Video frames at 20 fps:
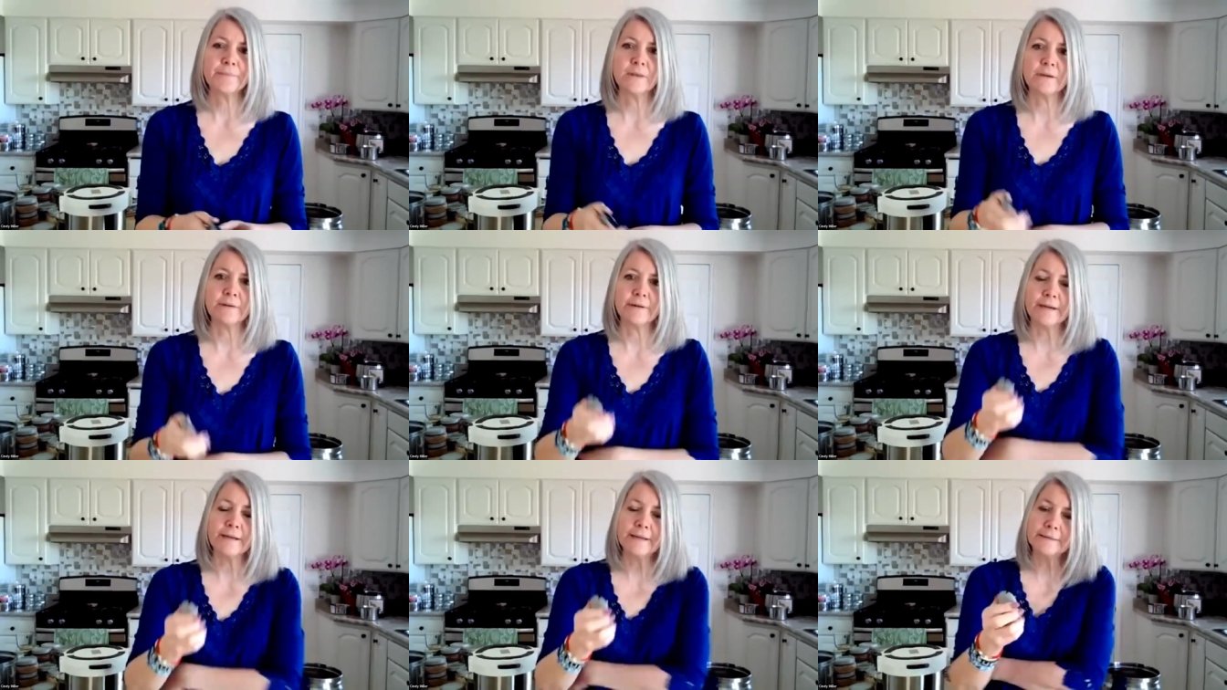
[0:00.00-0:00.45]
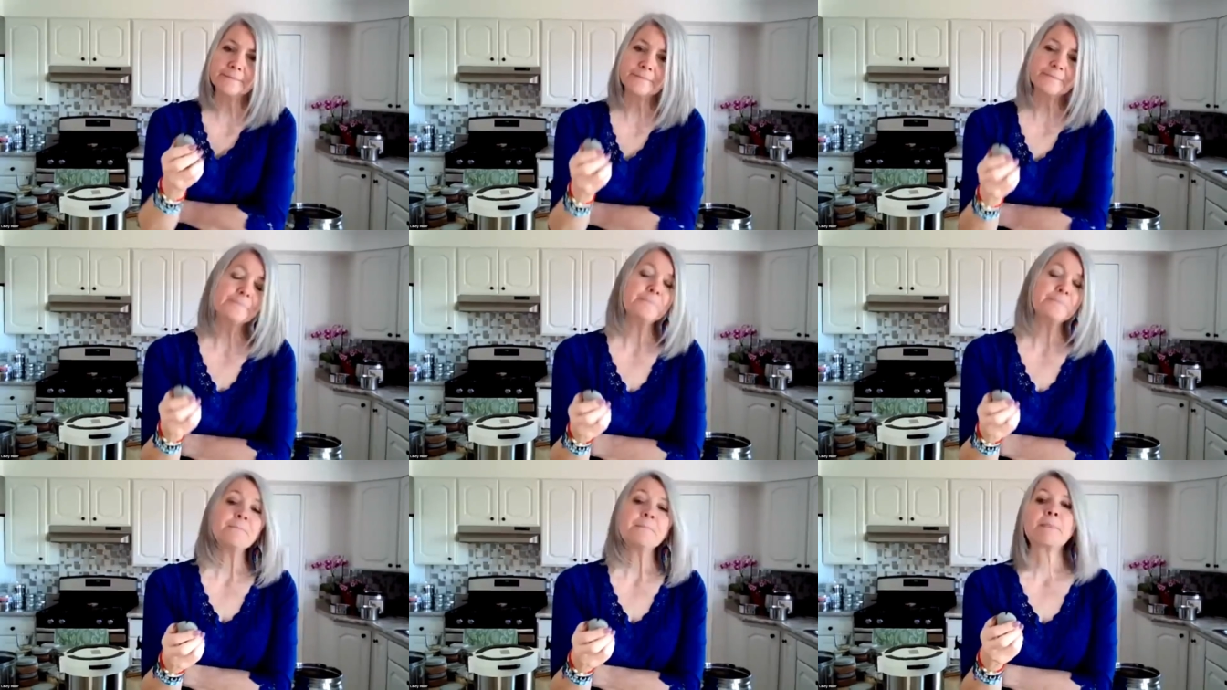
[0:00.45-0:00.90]
All
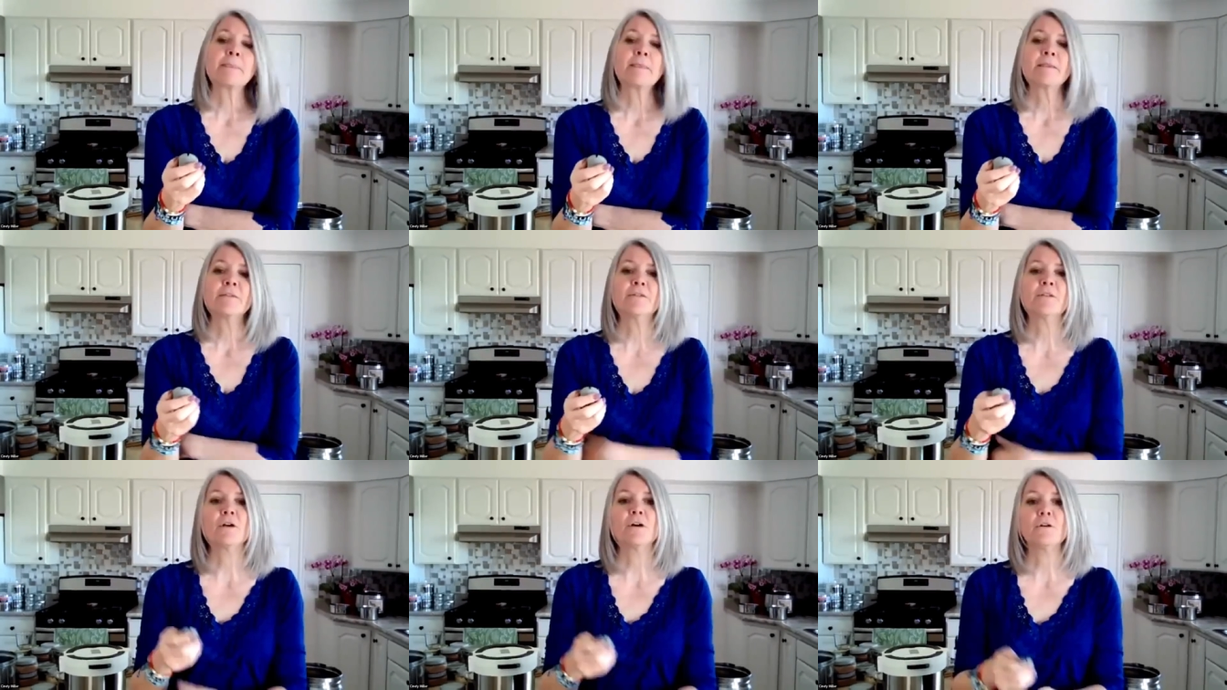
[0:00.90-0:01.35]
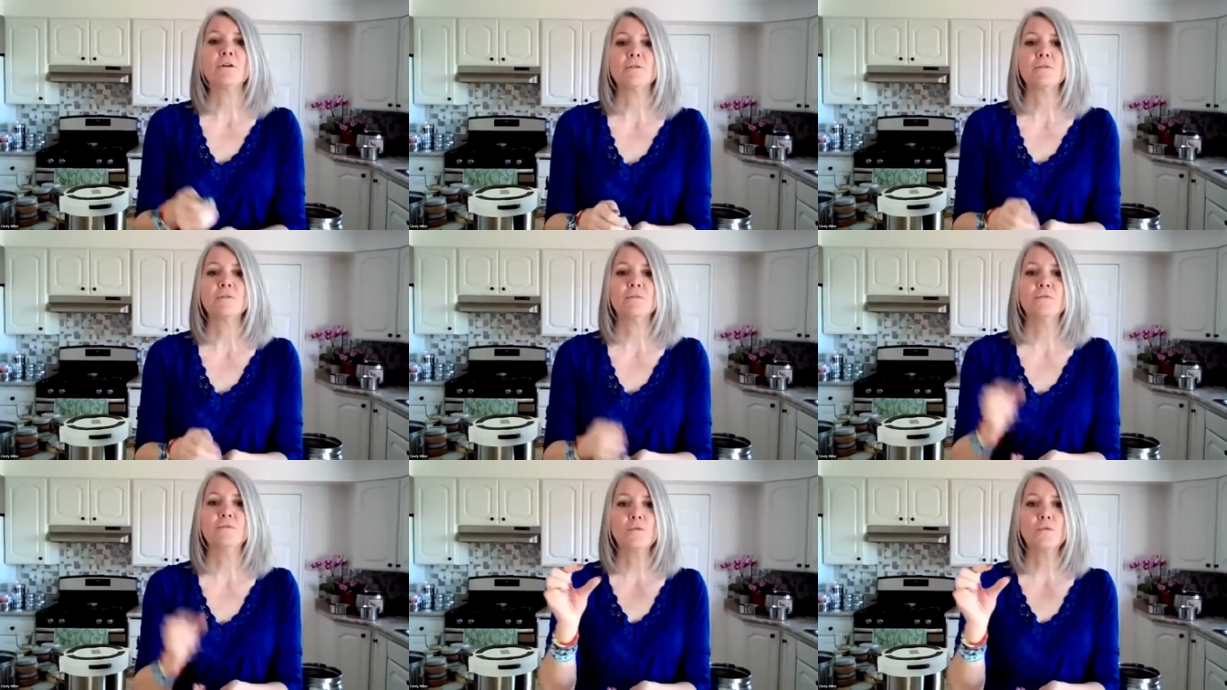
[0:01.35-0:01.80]
right. So
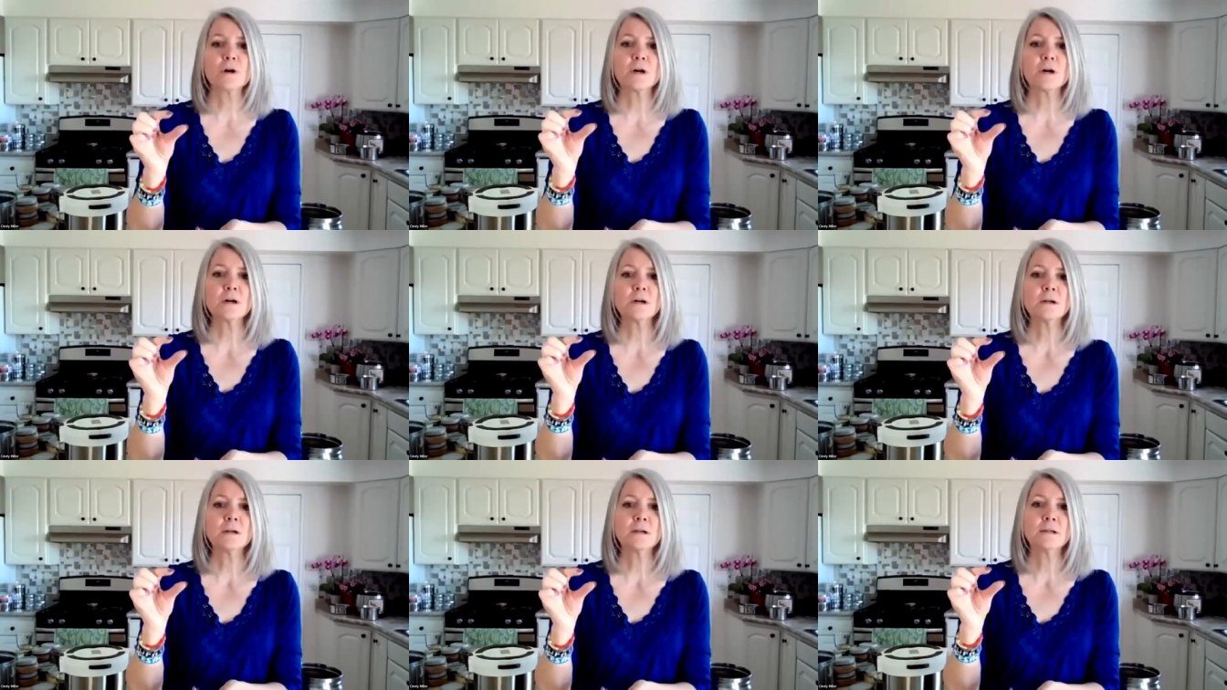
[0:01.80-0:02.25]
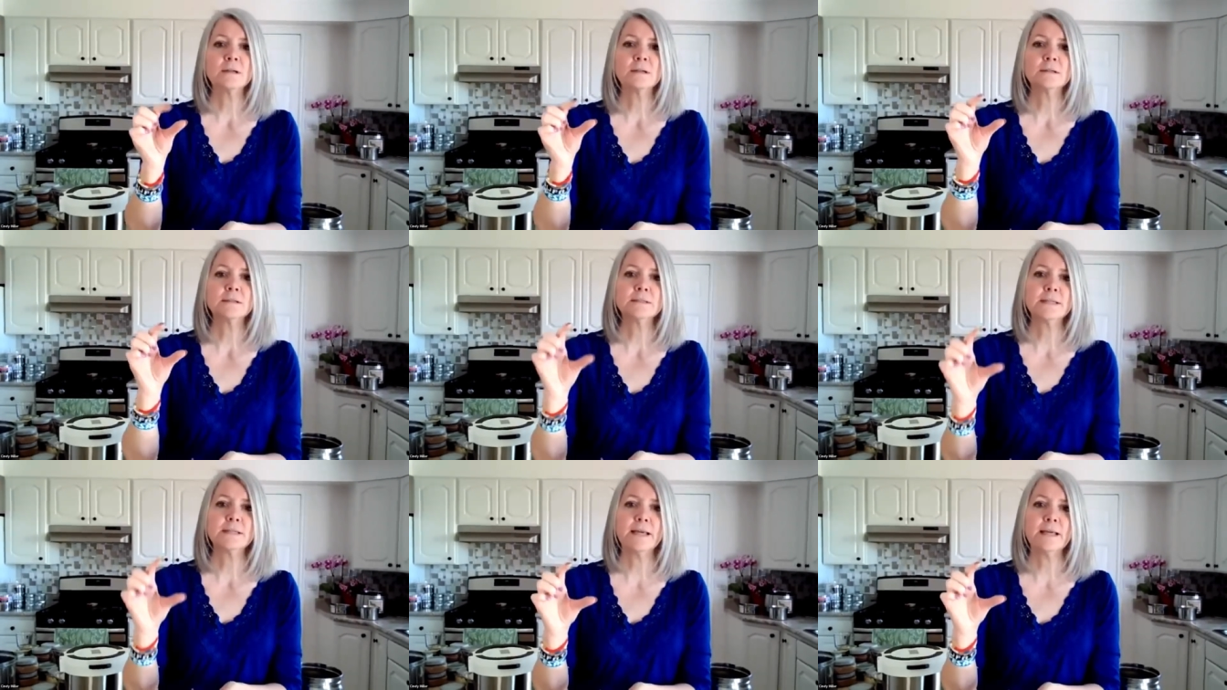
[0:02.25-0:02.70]
4,
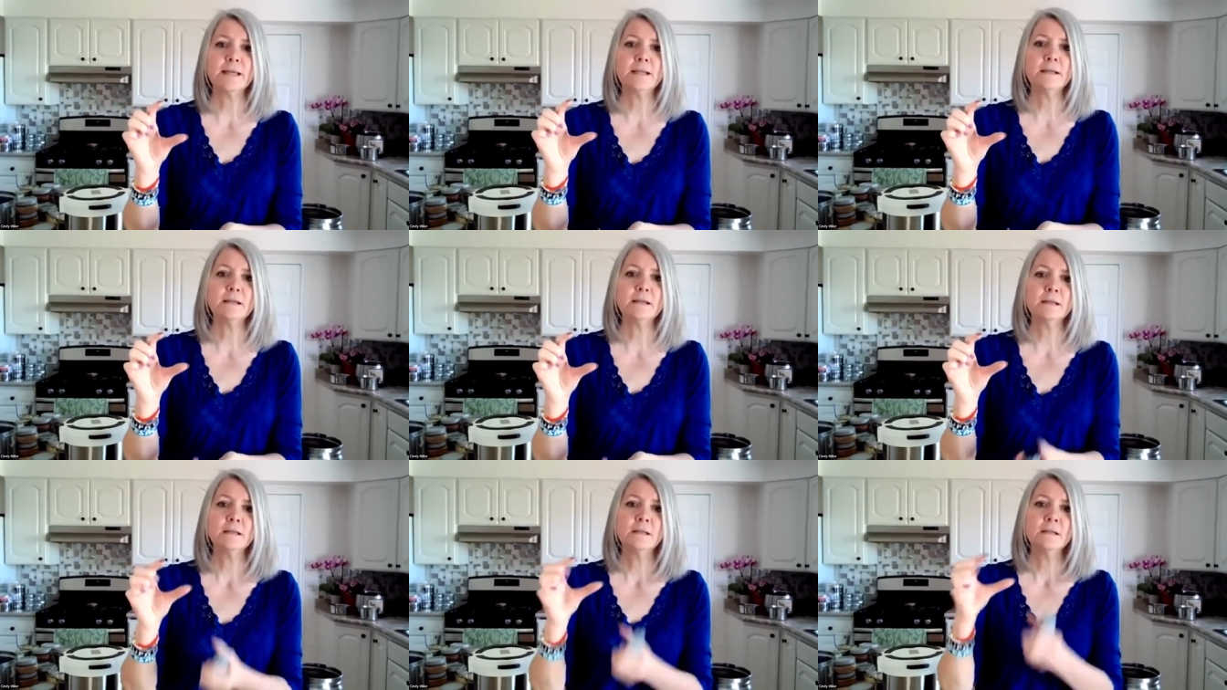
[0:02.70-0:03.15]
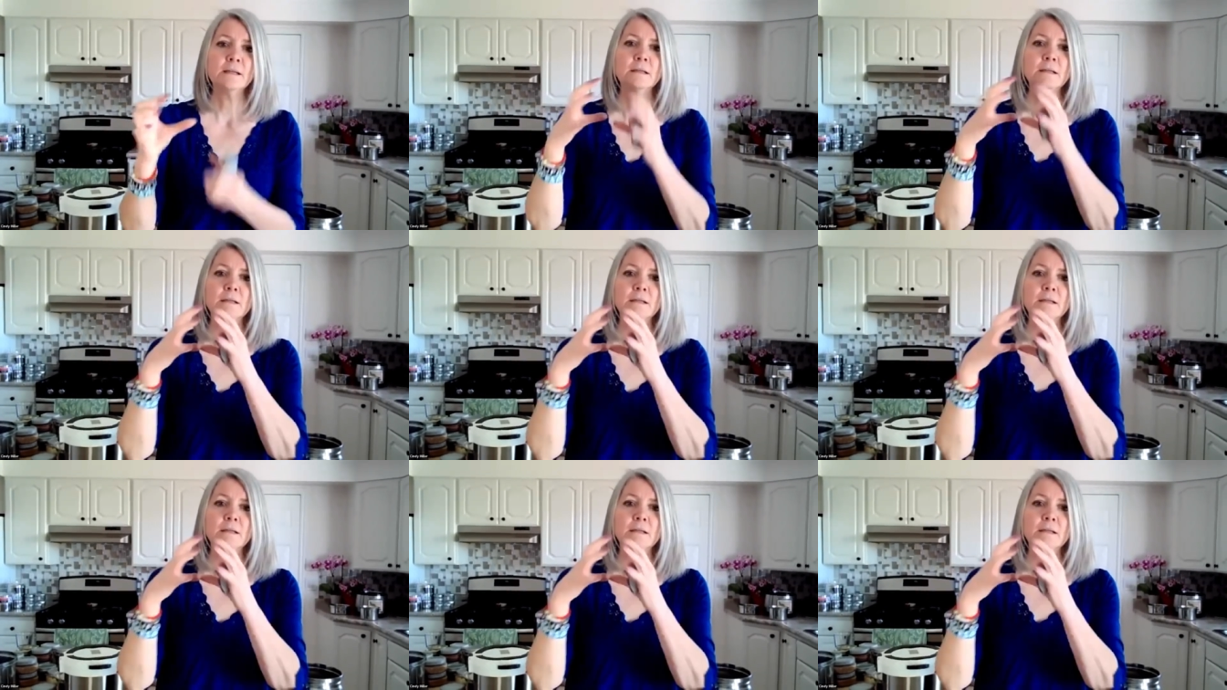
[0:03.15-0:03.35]
10,